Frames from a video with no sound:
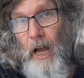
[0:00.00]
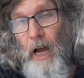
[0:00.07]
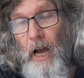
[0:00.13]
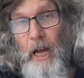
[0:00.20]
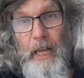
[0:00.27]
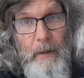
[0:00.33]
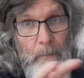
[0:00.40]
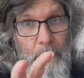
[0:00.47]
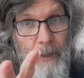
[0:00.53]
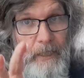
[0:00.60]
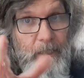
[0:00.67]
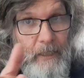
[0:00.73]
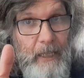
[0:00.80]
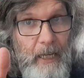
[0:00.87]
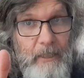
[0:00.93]
uh,
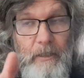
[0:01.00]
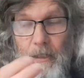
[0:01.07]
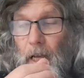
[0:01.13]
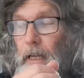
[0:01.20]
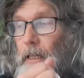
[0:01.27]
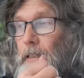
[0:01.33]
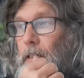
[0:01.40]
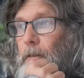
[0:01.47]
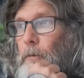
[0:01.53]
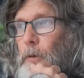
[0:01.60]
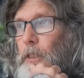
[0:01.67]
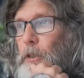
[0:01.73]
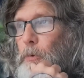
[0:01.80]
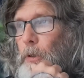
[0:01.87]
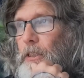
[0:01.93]
imprints, uh,
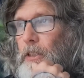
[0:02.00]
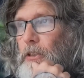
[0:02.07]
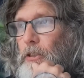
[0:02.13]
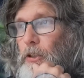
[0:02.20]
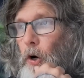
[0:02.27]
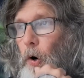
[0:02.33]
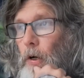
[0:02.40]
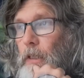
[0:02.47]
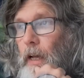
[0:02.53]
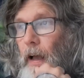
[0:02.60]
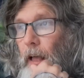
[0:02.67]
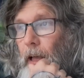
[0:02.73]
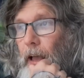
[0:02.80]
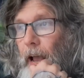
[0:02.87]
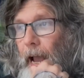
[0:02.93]
which is what this is called,
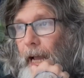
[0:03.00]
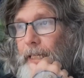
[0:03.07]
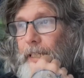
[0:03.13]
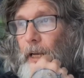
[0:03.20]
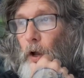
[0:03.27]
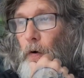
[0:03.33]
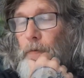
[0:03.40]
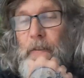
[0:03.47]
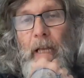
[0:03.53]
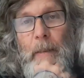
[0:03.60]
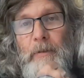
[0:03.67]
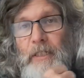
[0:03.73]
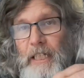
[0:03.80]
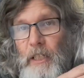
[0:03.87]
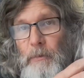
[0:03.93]
and then
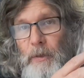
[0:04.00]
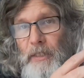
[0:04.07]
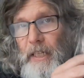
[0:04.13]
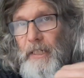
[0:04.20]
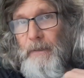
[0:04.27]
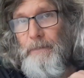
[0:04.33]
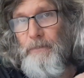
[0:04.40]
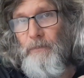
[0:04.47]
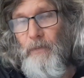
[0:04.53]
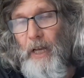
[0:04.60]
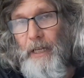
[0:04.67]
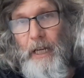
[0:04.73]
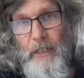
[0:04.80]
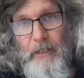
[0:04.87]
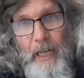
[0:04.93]
oftentimes sit with it.
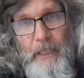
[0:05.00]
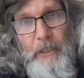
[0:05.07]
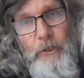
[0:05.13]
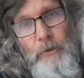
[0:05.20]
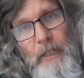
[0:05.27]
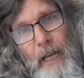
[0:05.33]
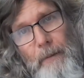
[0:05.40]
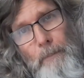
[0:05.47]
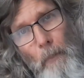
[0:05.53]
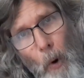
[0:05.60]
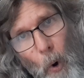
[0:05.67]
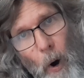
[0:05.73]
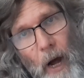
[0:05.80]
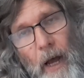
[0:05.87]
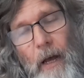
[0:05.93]
And I tend to get
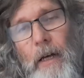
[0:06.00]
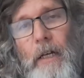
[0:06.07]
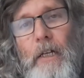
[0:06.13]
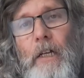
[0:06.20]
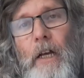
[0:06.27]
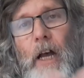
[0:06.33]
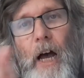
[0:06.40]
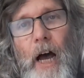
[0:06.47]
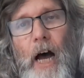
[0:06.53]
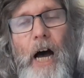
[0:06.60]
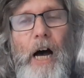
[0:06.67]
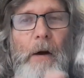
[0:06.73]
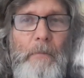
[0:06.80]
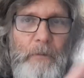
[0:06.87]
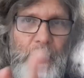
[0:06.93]
more
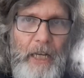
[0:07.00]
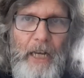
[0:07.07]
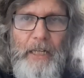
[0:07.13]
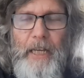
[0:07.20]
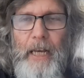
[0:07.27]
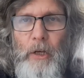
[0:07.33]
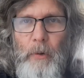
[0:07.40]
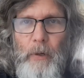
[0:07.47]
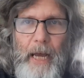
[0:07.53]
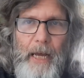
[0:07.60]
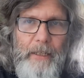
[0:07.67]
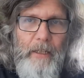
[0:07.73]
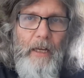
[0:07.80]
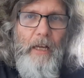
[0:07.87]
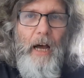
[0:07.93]
um, that I then look
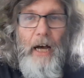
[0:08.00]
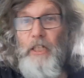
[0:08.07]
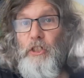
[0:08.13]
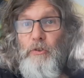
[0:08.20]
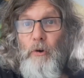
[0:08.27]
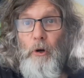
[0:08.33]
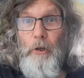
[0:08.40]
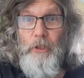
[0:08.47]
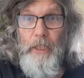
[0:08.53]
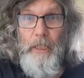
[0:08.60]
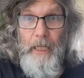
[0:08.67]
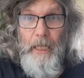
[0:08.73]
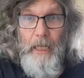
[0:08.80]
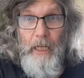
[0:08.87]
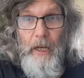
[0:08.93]
at
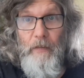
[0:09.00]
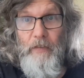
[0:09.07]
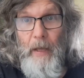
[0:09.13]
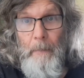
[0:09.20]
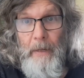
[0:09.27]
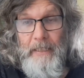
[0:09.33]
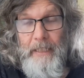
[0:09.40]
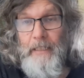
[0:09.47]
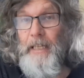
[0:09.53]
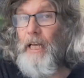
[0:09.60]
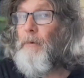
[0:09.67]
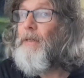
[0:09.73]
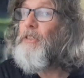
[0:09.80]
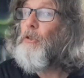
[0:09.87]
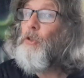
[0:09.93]
astrologically, if that makes sense.
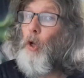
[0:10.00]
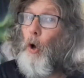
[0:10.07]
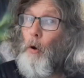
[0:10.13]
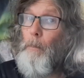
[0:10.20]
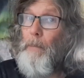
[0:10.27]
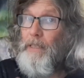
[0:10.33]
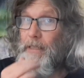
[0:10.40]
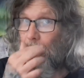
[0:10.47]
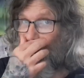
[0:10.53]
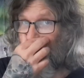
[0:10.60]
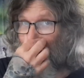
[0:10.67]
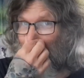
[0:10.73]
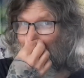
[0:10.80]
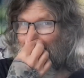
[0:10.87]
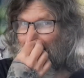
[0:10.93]
Anyway, so don't miss that
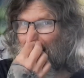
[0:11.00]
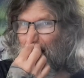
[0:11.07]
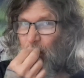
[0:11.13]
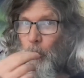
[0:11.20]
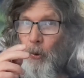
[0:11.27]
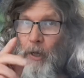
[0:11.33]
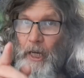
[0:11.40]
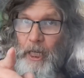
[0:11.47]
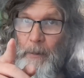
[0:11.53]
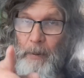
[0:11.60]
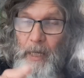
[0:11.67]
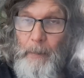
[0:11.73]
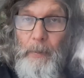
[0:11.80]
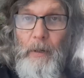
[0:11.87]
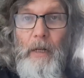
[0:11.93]
chance. Two lucky
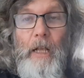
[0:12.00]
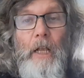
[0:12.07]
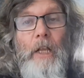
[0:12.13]
people